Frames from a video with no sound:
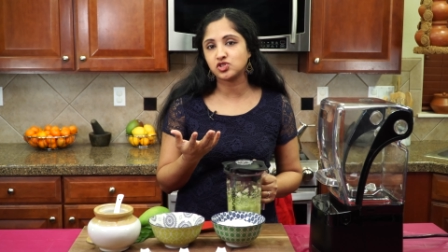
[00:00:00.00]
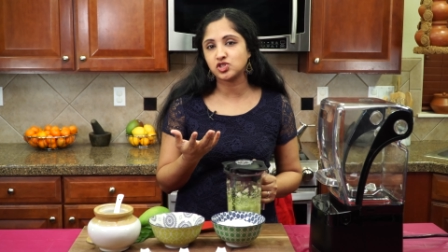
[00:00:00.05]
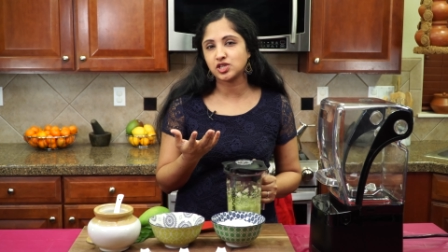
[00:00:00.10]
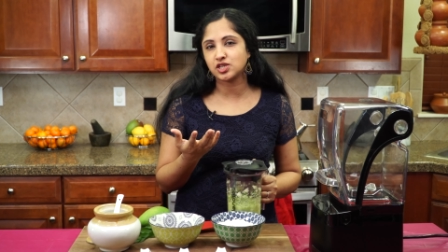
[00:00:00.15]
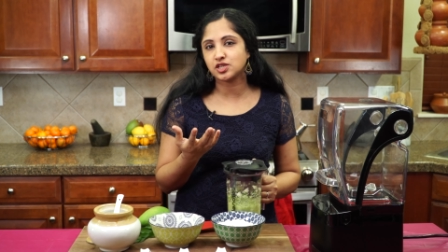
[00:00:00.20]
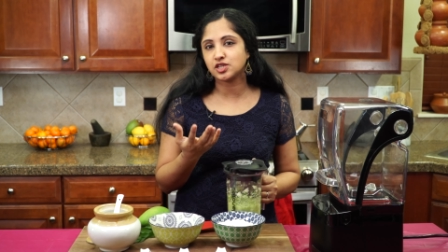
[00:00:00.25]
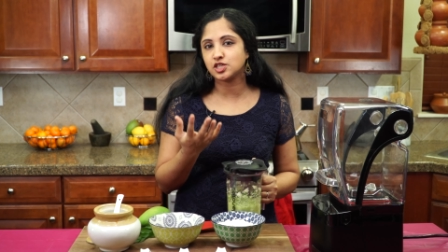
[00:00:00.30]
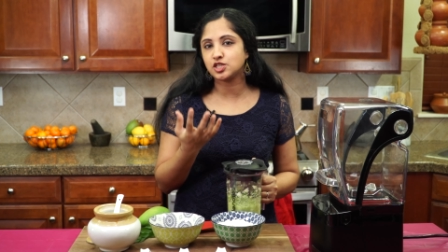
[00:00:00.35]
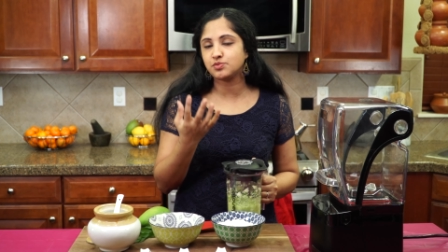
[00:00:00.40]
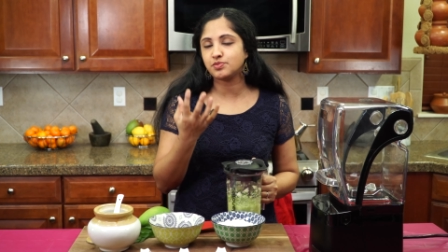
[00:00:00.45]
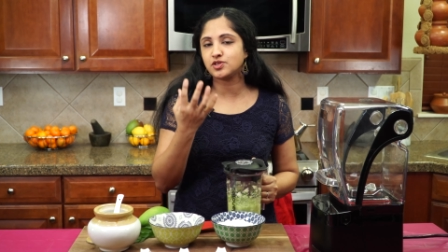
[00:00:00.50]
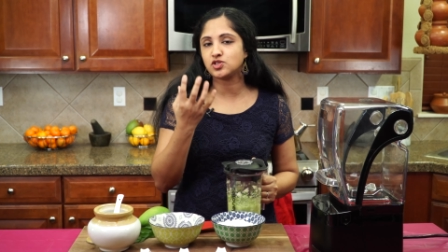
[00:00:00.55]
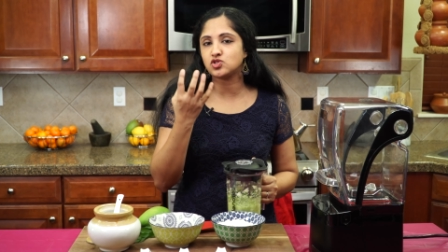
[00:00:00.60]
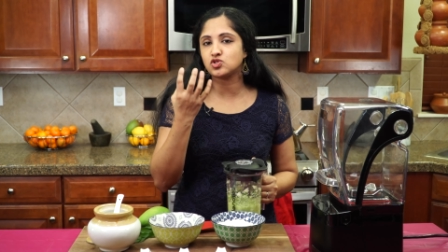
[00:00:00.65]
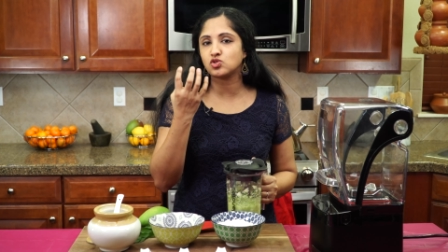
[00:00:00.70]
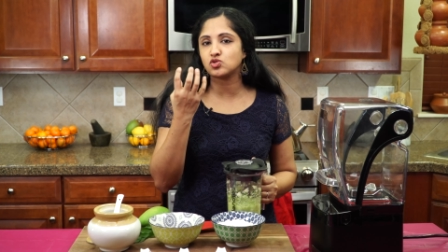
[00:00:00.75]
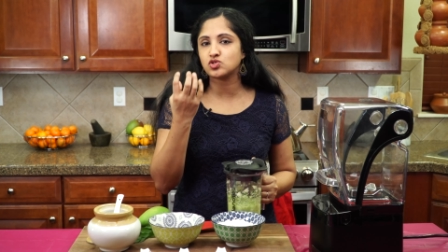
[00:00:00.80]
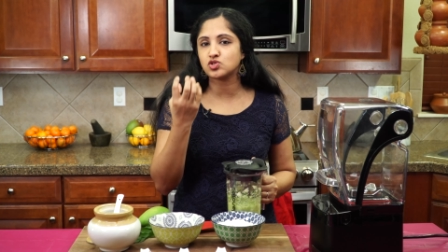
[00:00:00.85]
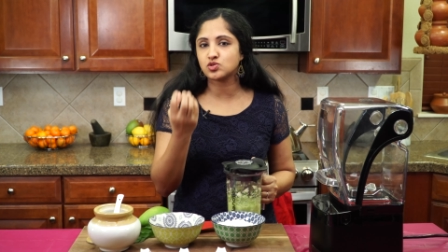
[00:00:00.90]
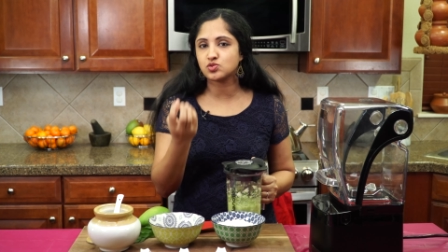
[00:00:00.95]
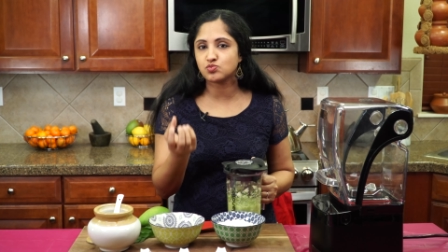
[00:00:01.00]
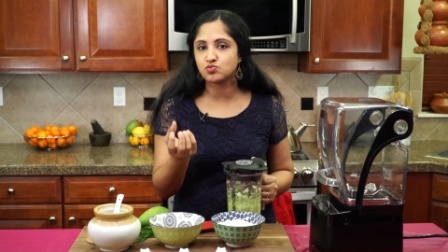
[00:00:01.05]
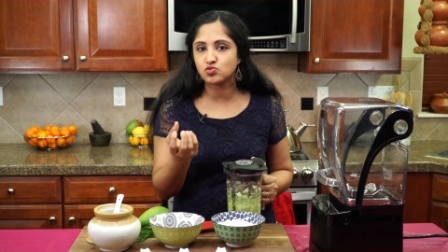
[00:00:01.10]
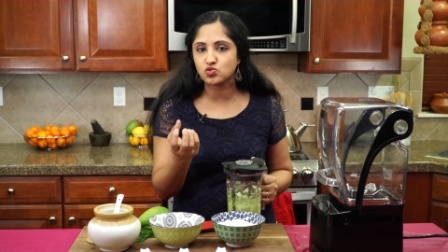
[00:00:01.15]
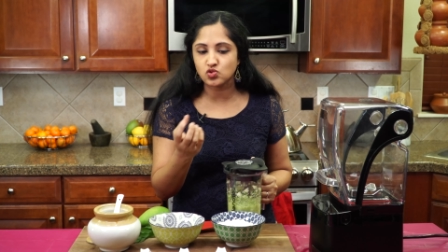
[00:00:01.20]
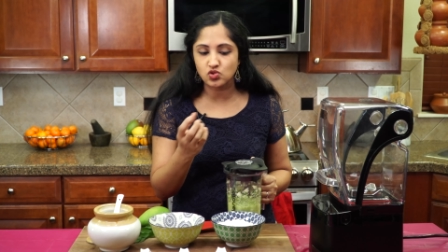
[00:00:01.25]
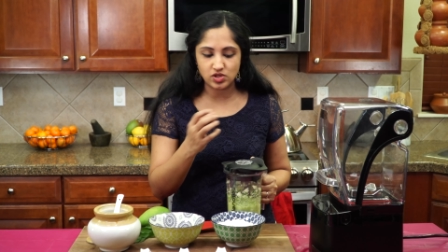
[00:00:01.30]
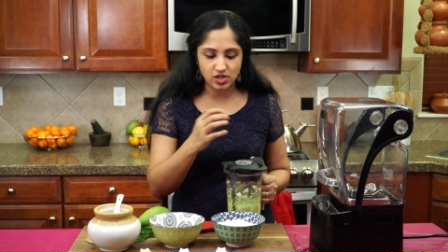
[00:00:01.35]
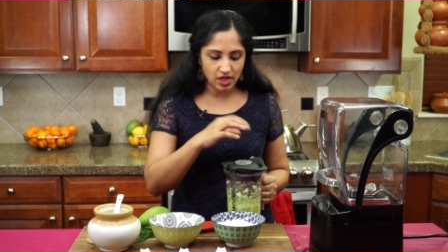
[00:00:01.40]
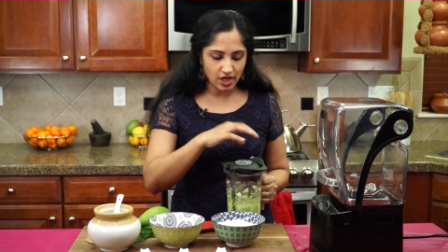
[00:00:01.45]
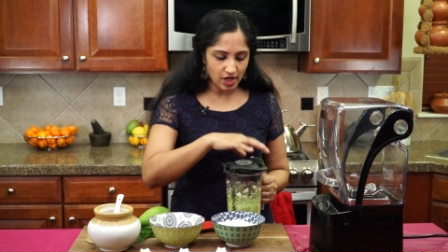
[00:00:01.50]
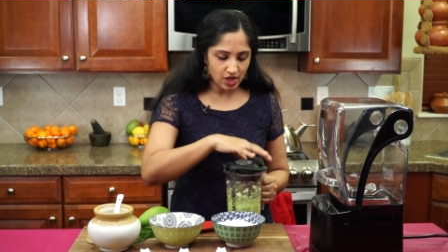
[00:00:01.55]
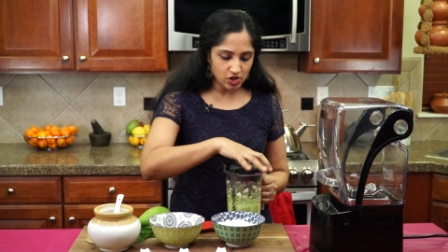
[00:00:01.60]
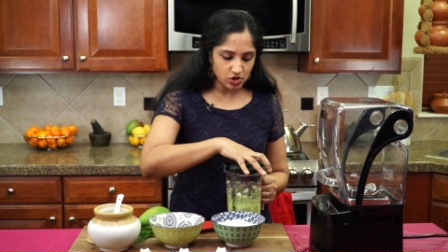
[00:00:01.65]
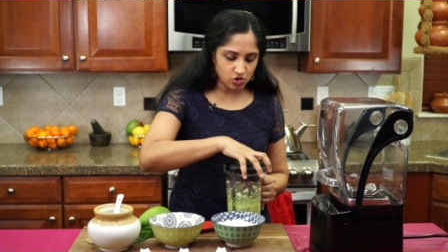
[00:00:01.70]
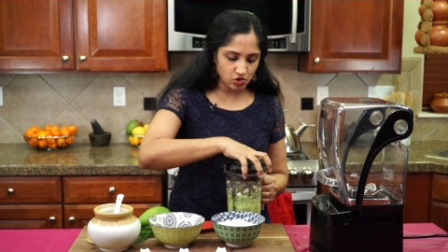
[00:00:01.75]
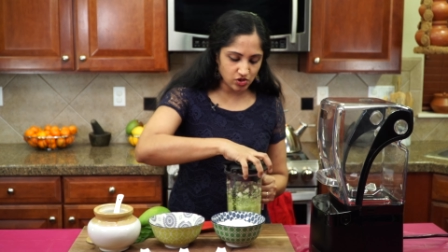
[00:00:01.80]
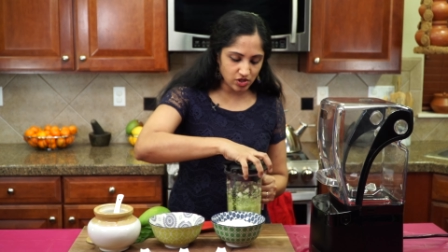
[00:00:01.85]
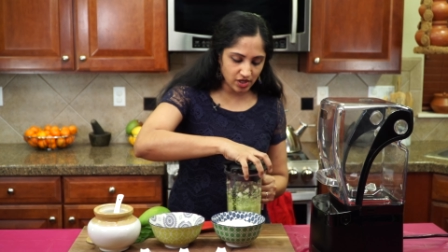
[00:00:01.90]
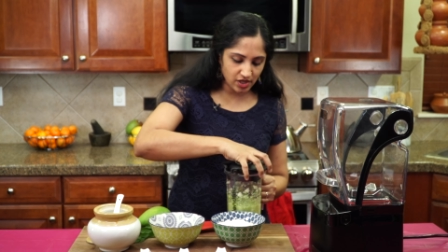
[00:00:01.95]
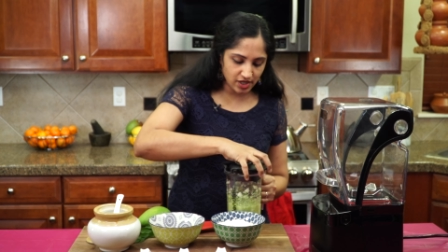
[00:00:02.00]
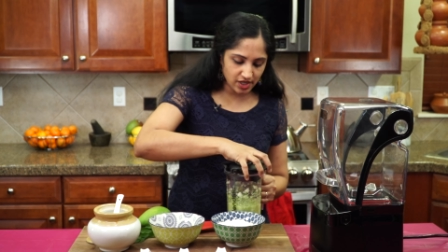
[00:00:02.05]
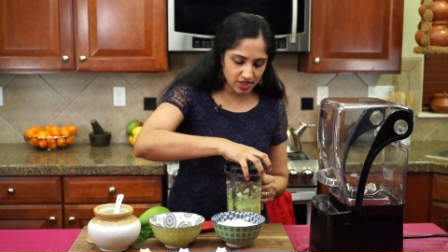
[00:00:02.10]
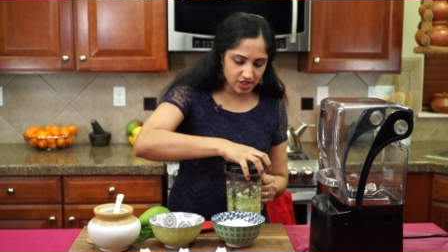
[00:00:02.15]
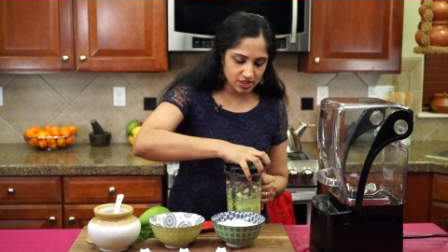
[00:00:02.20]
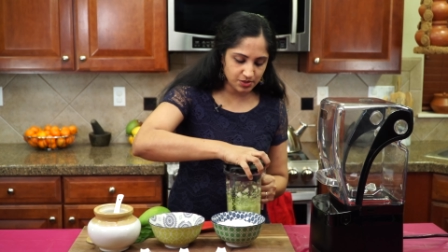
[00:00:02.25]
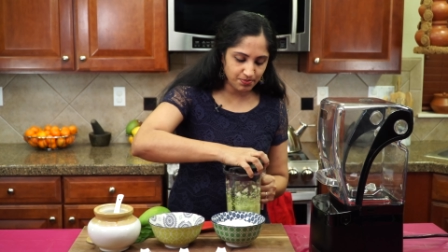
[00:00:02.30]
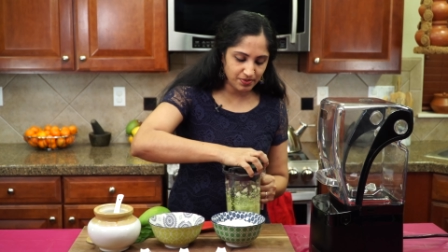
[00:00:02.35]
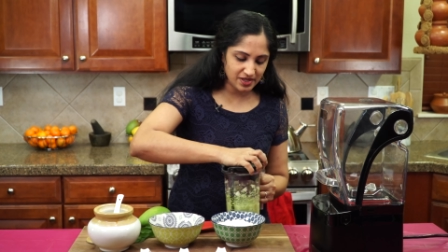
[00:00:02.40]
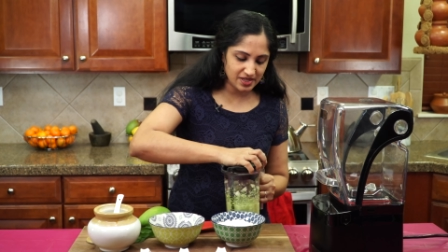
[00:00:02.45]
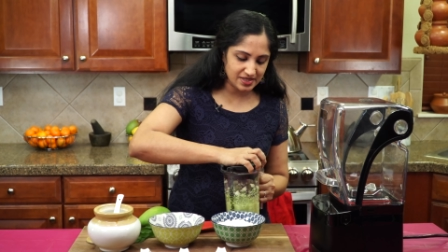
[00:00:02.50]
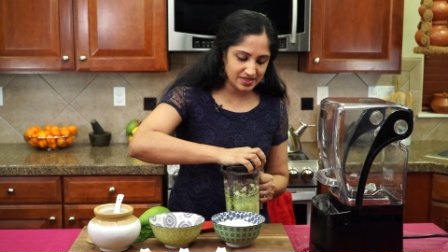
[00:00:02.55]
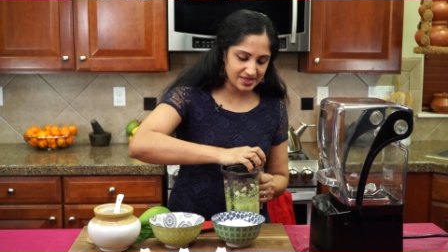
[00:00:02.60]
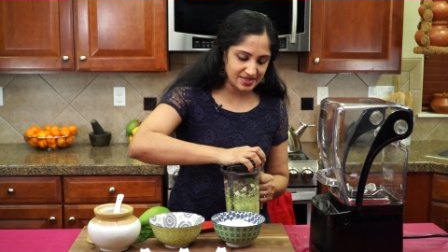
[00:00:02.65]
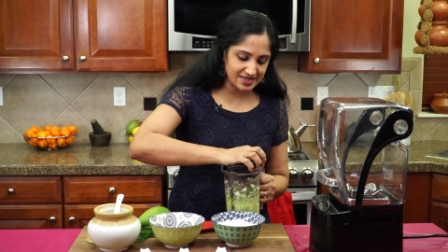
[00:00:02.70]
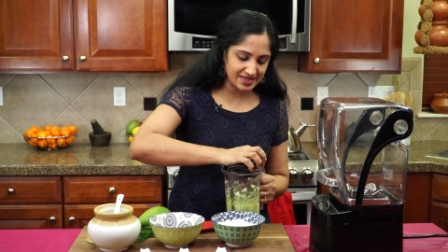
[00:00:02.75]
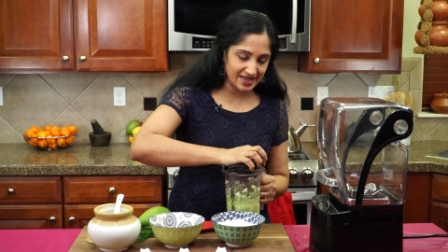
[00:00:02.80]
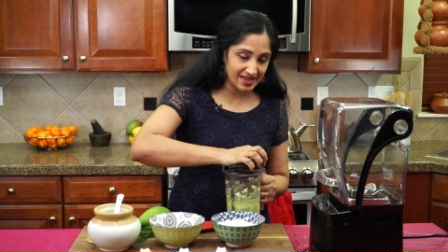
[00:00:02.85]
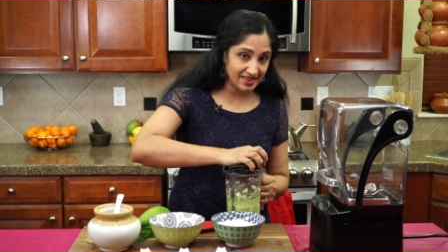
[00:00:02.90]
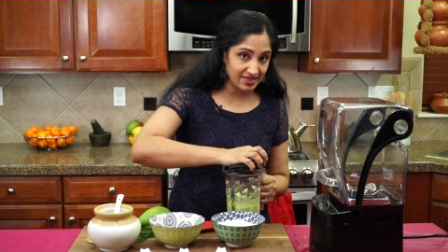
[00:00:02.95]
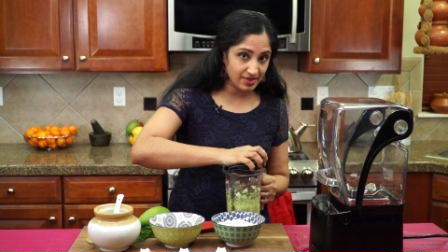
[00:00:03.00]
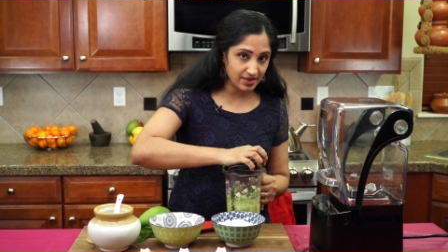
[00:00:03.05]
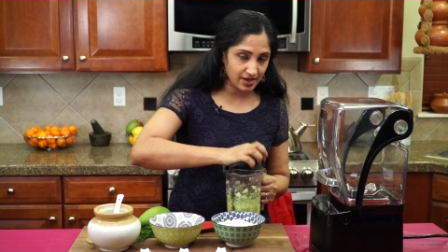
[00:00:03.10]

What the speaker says: chutney to be so smooth, so there is pieces in